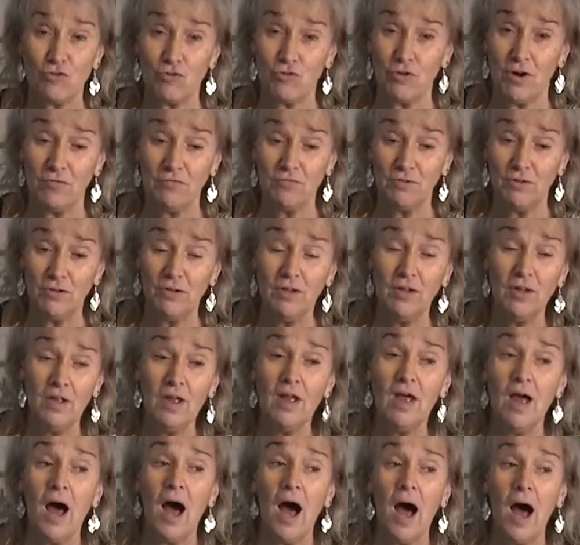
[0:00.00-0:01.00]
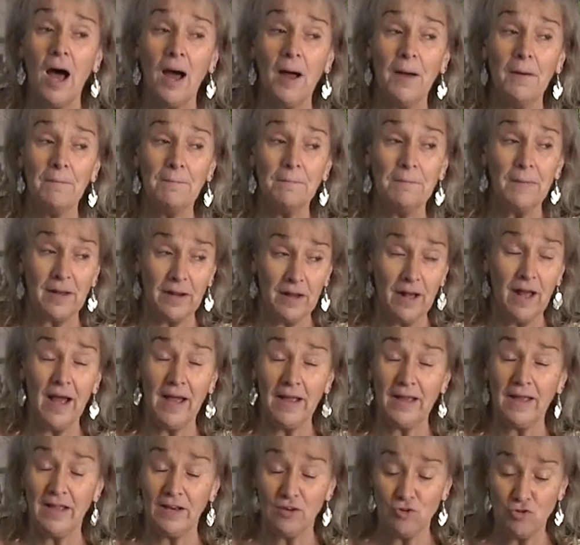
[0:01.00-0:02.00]
truffle um, in a
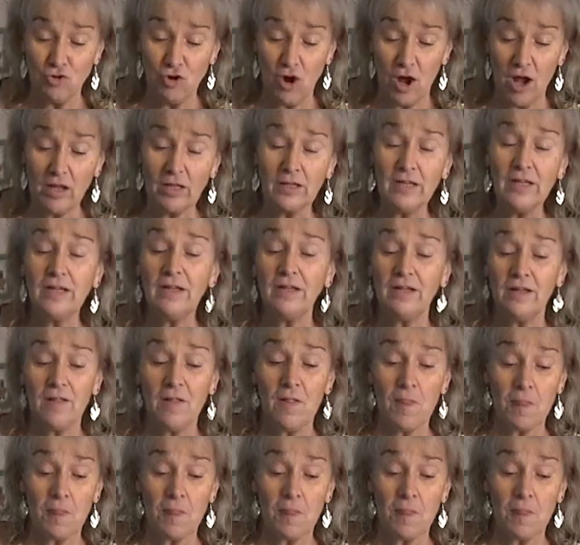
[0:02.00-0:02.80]
high end chocolate,